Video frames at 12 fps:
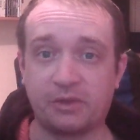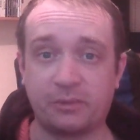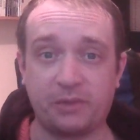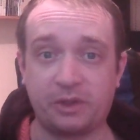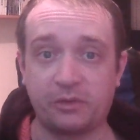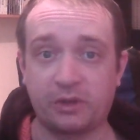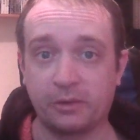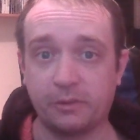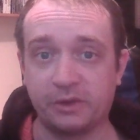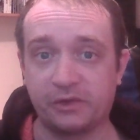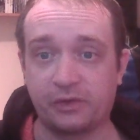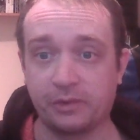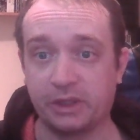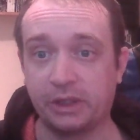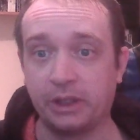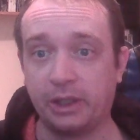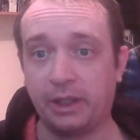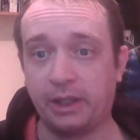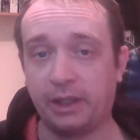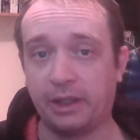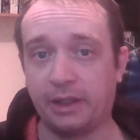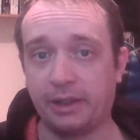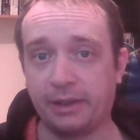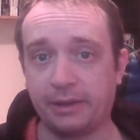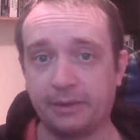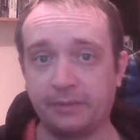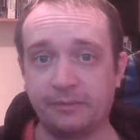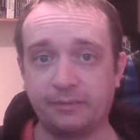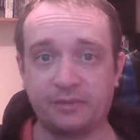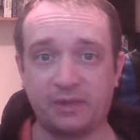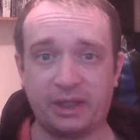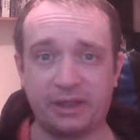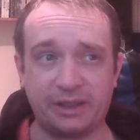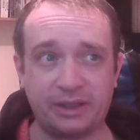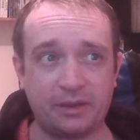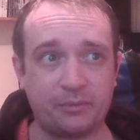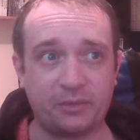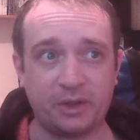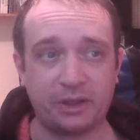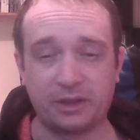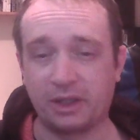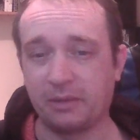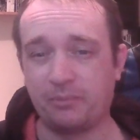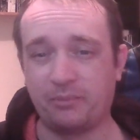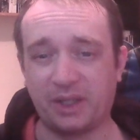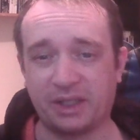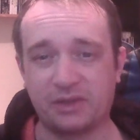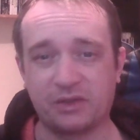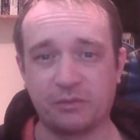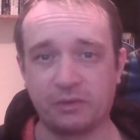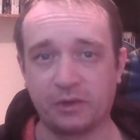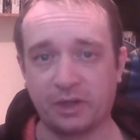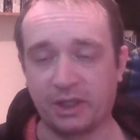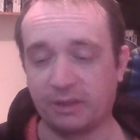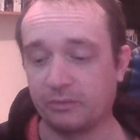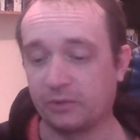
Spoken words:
I played Dragon Quest 3, and then I played like bits of other games.